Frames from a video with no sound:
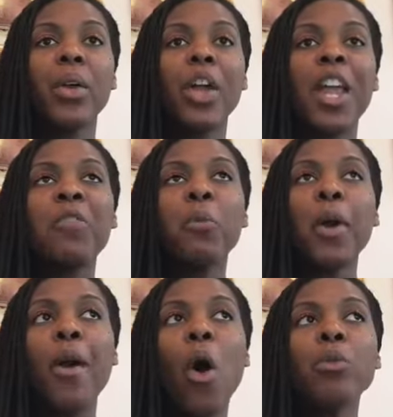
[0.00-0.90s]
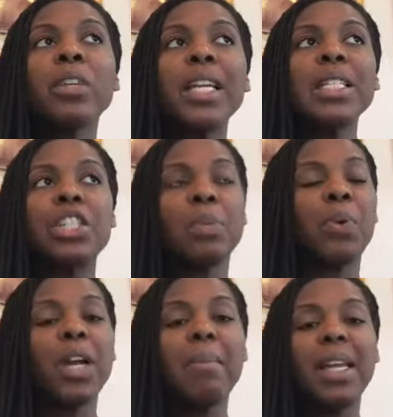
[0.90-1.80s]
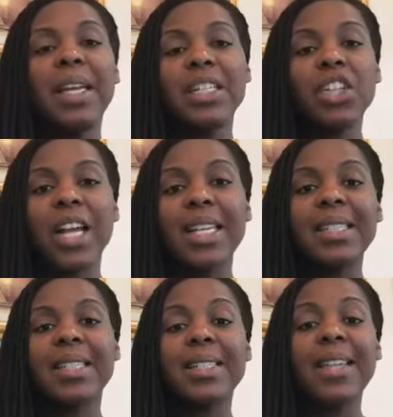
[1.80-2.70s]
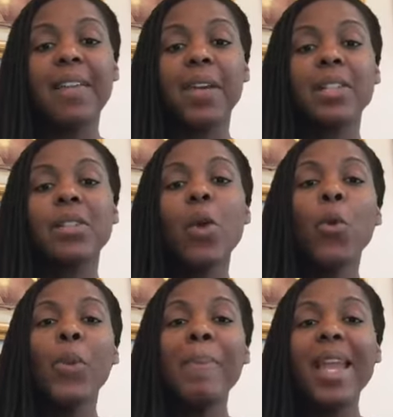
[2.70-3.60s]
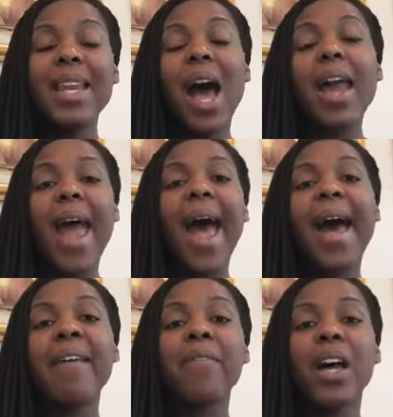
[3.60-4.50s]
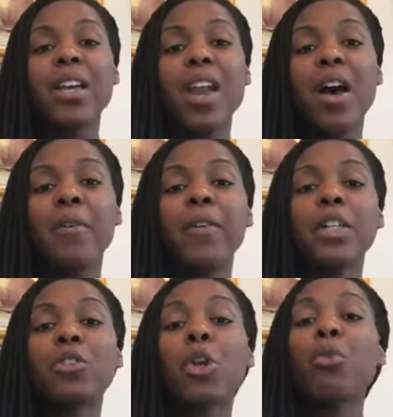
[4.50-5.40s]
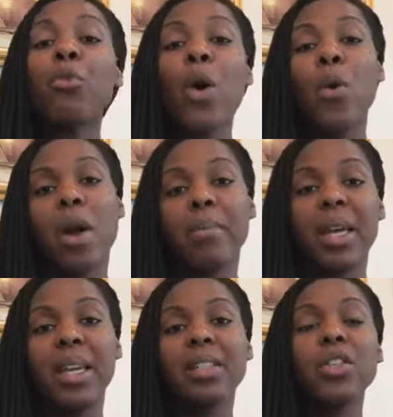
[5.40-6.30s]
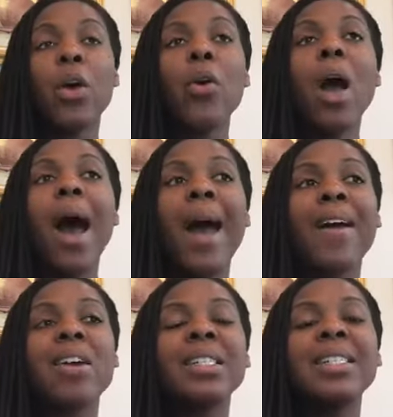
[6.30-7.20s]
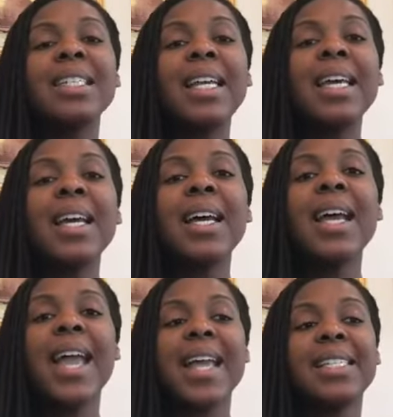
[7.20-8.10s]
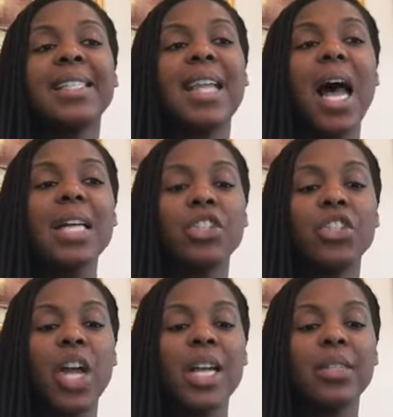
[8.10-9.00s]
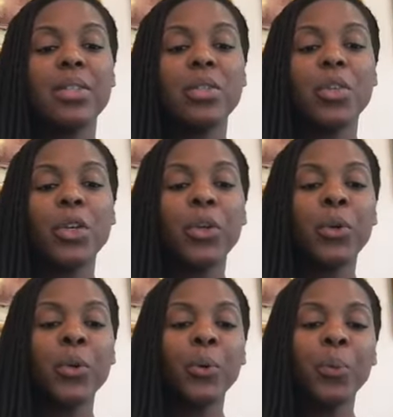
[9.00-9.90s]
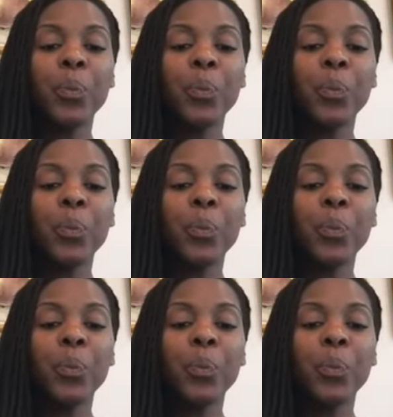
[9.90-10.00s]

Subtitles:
if we're only just putting money in checkings and savings, we may not have enough to grow our money. So our idea is not just to